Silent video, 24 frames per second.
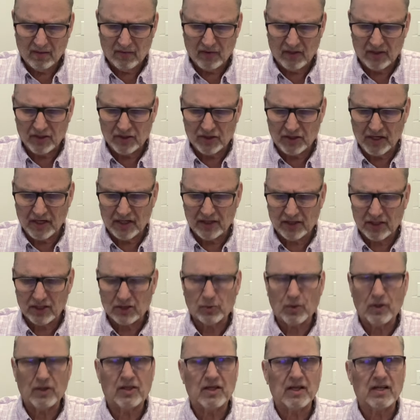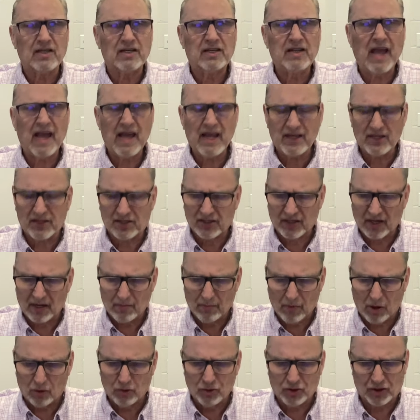Then Jesus, with intense
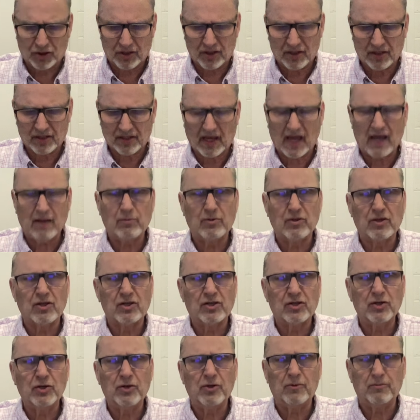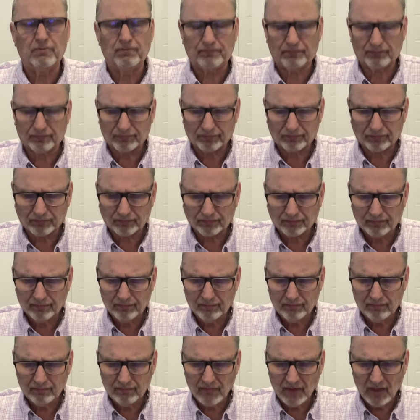emotions, came to the tomb,
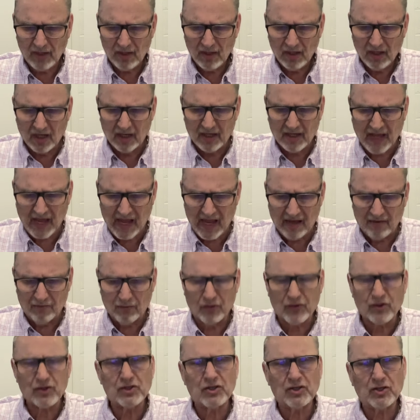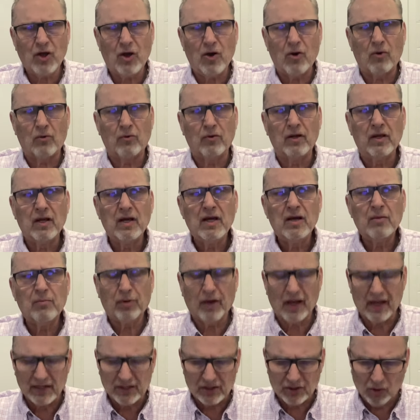a cave with a stone
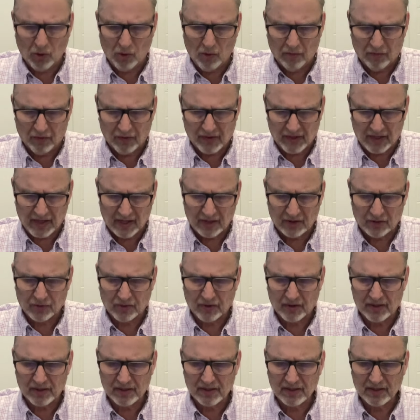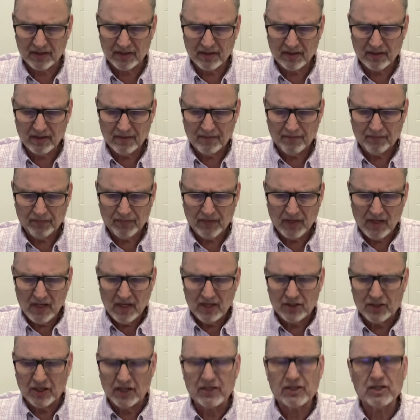placed over the entrance.
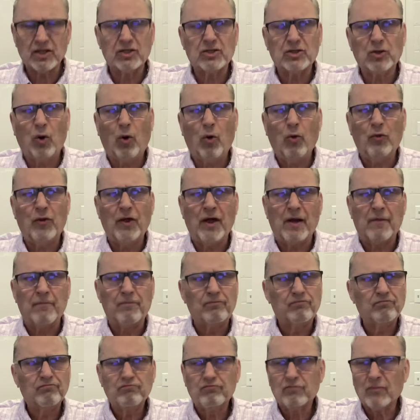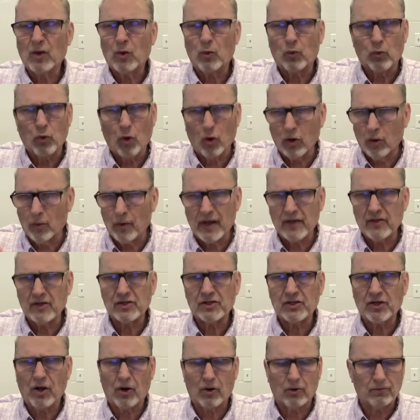Jesus told them, "Roll away the
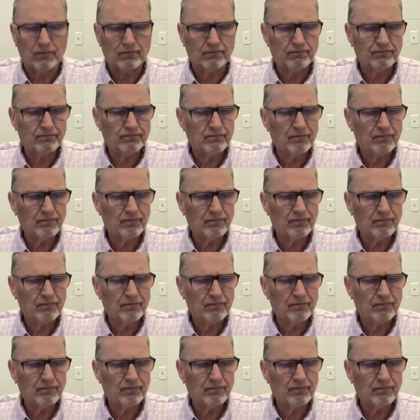stone."